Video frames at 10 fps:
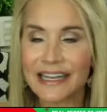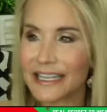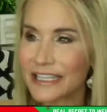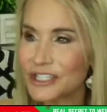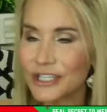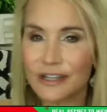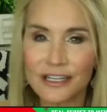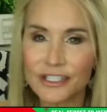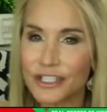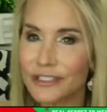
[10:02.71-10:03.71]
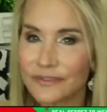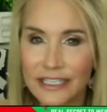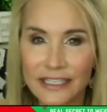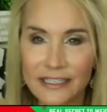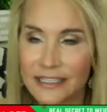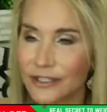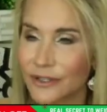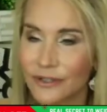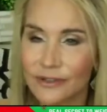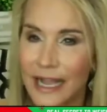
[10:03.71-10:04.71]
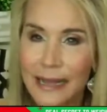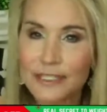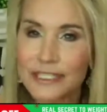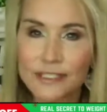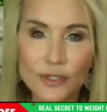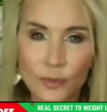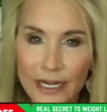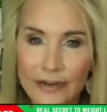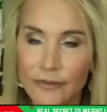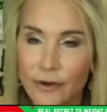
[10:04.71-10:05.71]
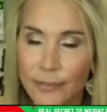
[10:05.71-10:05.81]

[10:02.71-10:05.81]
I guess she thought I shouldn't have done it in her absence or whatever,